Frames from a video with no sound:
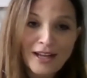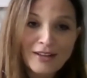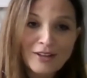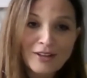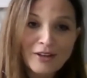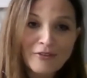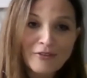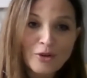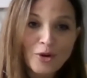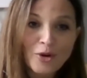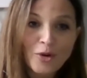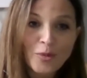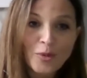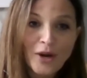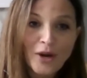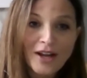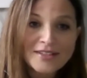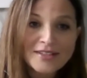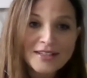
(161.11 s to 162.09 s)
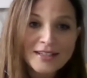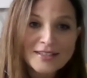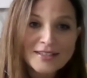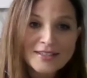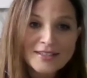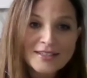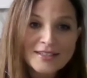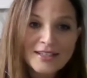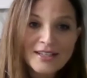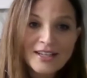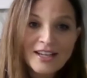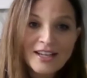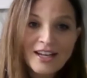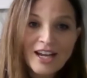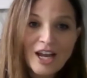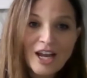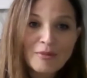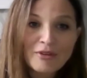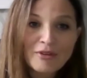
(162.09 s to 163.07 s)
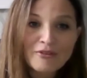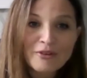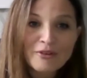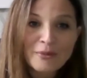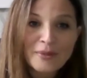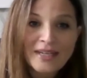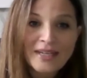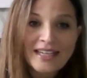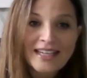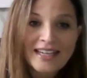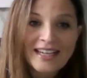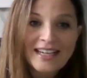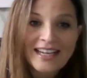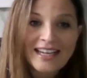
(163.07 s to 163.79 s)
I love the whole process. I mean, that's a good me, answer,